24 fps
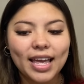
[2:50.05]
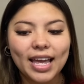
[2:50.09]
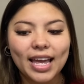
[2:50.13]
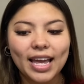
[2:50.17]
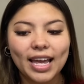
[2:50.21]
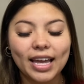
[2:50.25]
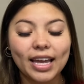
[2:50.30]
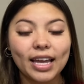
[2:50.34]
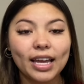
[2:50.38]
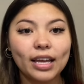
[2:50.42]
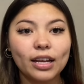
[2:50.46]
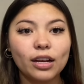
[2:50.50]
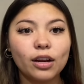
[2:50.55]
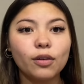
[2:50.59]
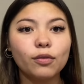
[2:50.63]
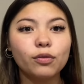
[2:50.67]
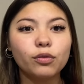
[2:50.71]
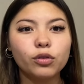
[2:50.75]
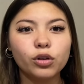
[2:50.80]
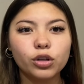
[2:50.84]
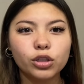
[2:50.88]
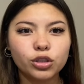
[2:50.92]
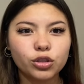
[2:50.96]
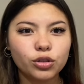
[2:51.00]
And of
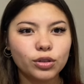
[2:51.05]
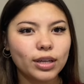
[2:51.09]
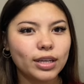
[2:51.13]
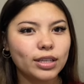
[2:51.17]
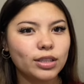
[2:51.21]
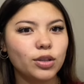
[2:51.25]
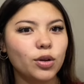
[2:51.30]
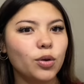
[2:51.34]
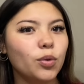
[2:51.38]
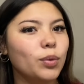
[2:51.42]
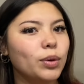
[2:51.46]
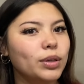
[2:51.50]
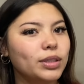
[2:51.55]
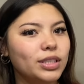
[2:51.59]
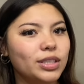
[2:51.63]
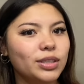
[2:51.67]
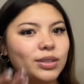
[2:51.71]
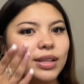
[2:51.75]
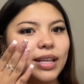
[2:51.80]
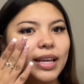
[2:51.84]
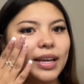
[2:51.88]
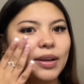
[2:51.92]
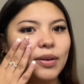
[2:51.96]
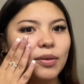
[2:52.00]
course, you guys don't want to
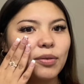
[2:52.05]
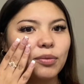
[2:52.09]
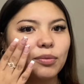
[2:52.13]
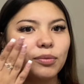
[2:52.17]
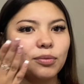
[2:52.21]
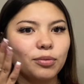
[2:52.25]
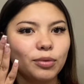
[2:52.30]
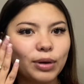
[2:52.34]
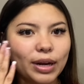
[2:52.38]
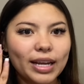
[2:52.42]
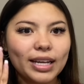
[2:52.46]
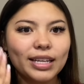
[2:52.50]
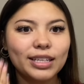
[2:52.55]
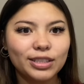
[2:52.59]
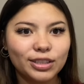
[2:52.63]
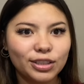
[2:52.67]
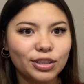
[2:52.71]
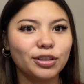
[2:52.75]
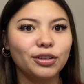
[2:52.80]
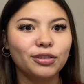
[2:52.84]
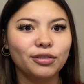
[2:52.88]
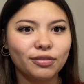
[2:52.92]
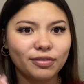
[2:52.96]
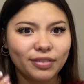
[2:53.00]
like raise
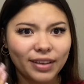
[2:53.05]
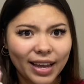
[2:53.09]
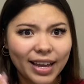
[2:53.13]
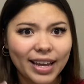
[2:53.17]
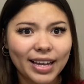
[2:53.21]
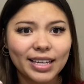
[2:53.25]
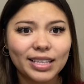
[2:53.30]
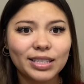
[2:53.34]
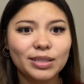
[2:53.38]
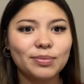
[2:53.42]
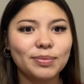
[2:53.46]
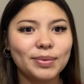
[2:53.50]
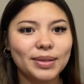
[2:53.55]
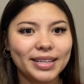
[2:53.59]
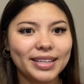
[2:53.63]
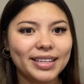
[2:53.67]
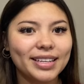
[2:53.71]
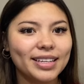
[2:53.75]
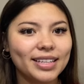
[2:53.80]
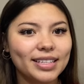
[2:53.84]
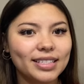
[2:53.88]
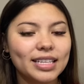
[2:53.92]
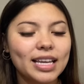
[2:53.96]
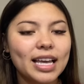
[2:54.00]
your face
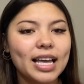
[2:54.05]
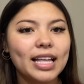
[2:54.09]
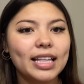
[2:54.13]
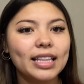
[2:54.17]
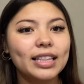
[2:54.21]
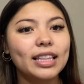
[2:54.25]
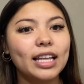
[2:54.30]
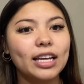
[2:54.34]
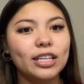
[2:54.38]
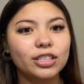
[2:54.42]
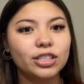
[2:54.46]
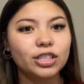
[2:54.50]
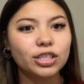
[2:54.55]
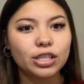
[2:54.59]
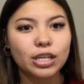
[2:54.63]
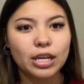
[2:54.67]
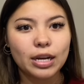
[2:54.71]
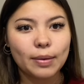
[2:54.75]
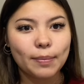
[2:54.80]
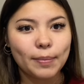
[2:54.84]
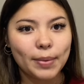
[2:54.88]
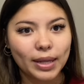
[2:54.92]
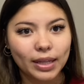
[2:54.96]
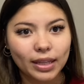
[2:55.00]
because that's just gonna
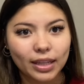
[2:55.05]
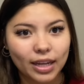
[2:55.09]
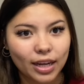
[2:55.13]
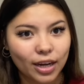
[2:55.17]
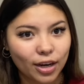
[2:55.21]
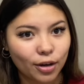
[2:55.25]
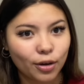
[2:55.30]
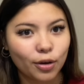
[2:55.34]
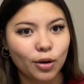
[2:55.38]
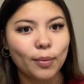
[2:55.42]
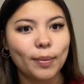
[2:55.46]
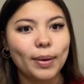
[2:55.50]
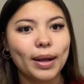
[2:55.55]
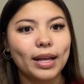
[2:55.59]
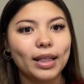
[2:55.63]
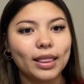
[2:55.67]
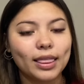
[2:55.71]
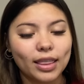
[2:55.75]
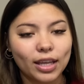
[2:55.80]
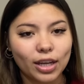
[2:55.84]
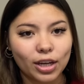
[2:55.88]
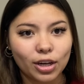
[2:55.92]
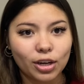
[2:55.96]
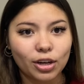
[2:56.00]
make the hair grow back
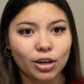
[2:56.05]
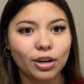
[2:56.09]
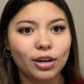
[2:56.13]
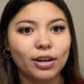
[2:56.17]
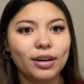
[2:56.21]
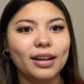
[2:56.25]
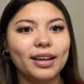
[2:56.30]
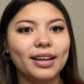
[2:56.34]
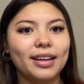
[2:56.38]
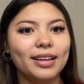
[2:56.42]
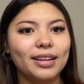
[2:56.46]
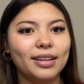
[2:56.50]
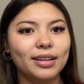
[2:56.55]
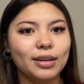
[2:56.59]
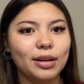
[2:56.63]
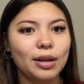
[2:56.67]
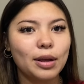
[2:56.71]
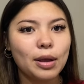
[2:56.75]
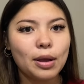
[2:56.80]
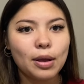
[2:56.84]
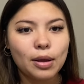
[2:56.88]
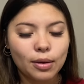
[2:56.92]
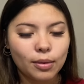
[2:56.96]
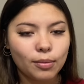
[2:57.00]
thicker and
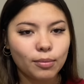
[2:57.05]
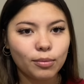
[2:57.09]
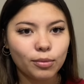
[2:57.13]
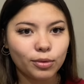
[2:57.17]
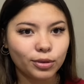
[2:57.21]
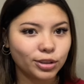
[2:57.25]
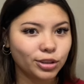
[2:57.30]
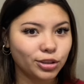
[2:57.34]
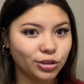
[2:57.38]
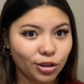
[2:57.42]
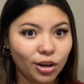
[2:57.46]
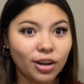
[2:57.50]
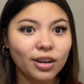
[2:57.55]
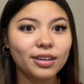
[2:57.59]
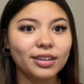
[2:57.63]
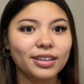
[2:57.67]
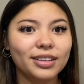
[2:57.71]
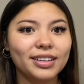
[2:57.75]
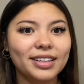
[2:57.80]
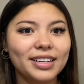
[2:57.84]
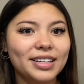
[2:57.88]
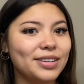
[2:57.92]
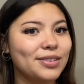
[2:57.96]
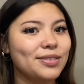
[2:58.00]
more stronger
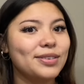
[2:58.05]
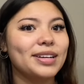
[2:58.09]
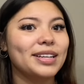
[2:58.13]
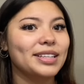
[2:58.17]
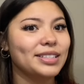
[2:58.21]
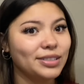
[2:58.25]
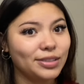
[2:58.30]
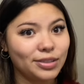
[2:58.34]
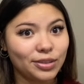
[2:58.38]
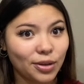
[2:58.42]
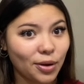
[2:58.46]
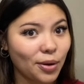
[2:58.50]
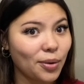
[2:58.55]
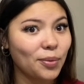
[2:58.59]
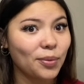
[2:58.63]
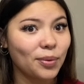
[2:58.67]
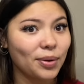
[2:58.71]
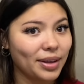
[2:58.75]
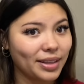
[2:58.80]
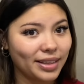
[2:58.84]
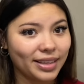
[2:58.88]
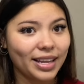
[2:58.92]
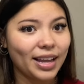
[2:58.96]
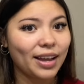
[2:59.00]
and you guys don't
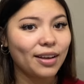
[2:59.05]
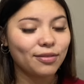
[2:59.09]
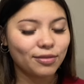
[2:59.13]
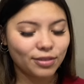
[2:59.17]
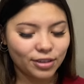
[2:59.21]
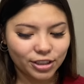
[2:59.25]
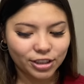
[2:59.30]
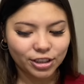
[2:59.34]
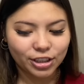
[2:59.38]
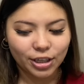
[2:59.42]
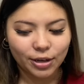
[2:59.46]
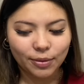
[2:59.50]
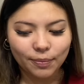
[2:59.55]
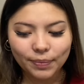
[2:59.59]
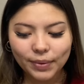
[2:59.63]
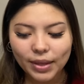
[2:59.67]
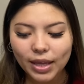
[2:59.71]
want that for sure.